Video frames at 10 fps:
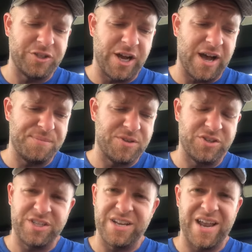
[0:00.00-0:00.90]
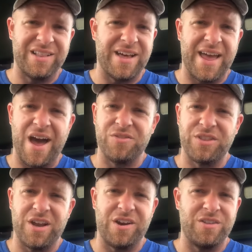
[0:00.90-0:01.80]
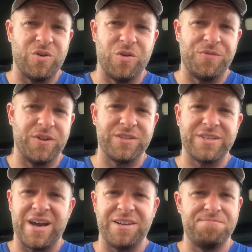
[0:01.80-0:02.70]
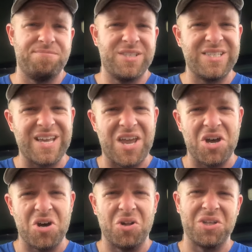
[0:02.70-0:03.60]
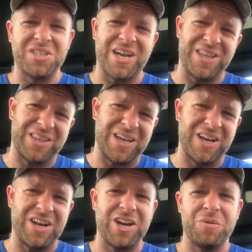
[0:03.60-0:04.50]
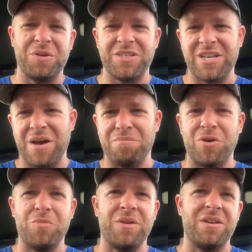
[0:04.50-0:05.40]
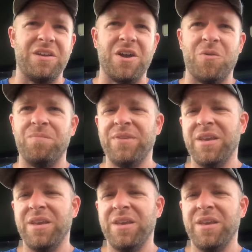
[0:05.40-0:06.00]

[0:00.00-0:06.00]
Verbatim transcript: for jobs. There's just not a lot out there. The oil field's kind of stale. It's kind of there, but it's not booming, you know.